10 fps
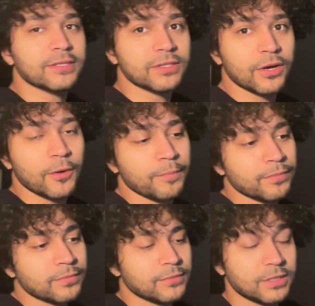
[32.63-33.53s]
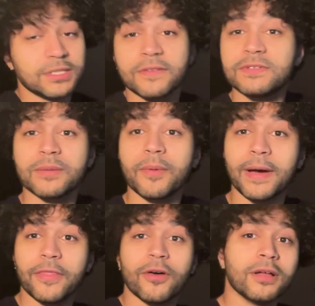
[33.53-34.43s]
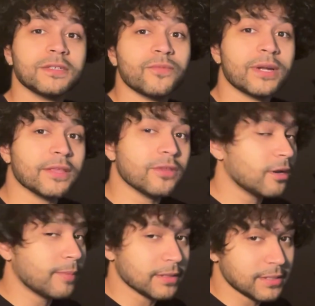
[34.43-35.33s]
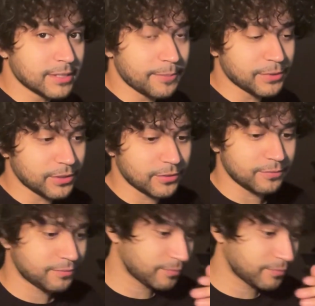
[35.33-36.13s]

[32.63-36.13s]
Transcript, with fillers: So I'll just give some of my thoughts of what I thought about this episode,